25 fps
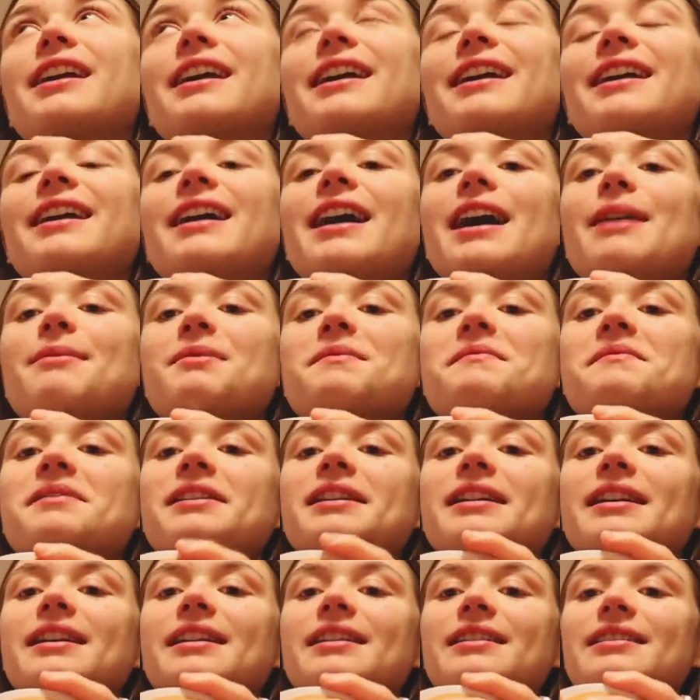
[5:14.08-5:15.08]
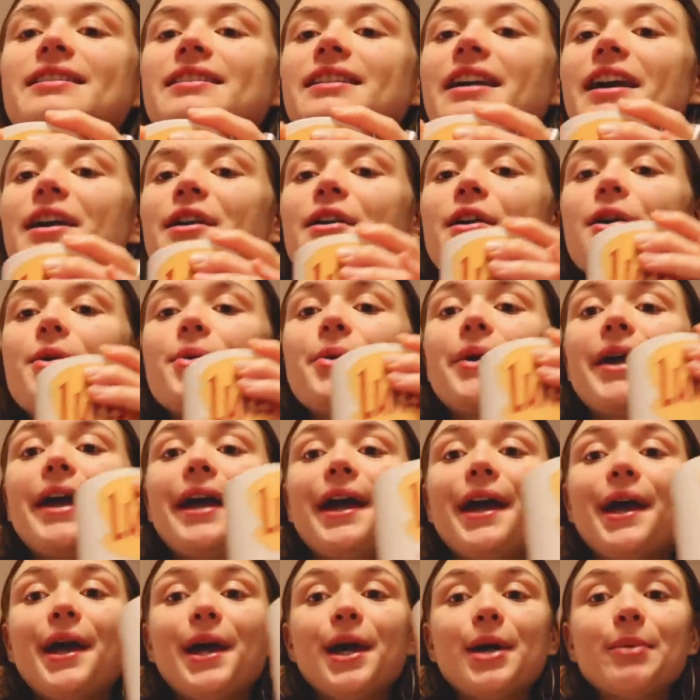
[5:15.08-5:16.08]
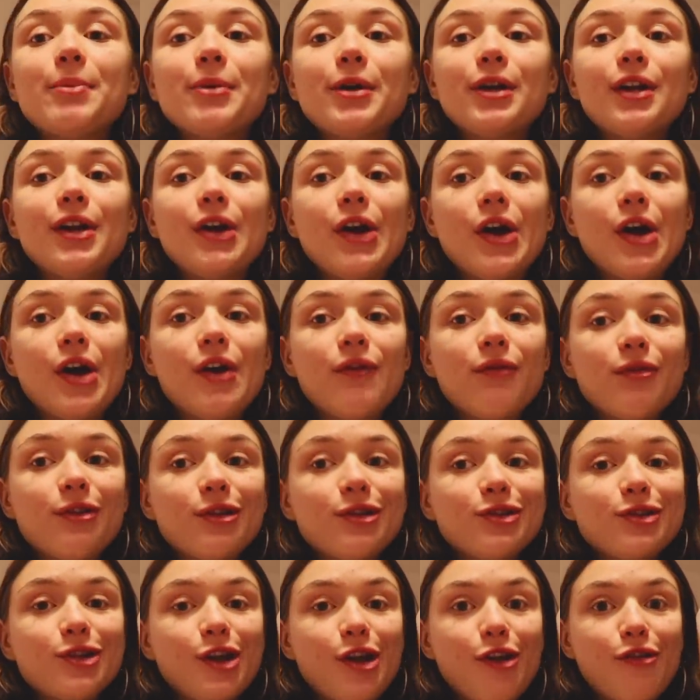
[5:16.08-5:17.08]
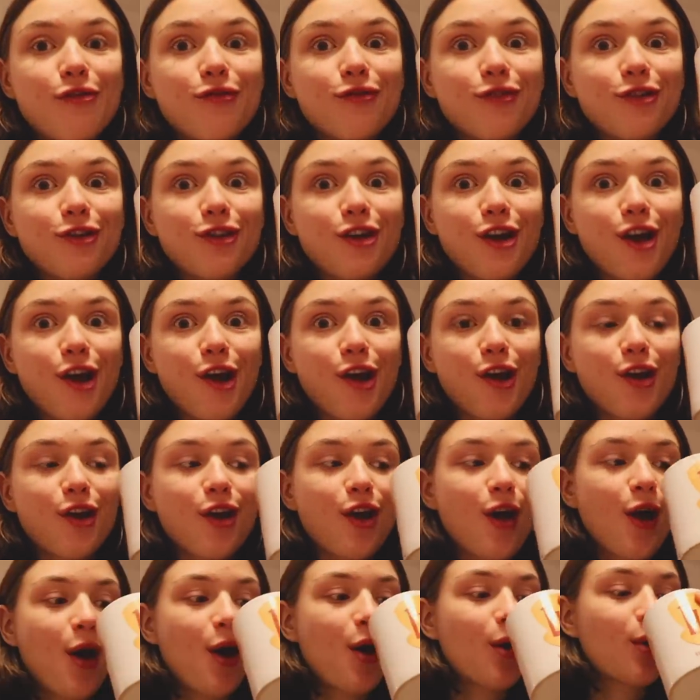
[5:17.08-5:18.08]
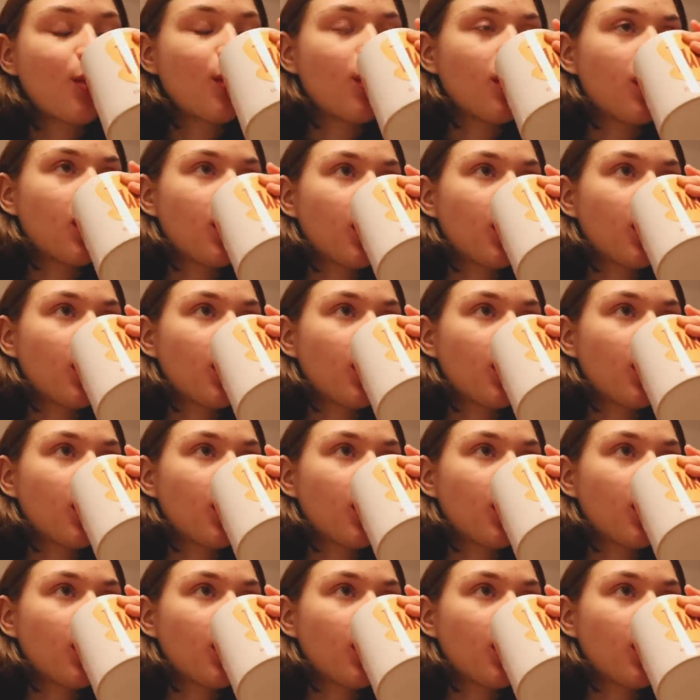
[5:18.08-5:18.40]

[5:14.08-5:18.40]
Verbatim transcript: it, I'm immediately like, okay, I'm gonna have this every day now.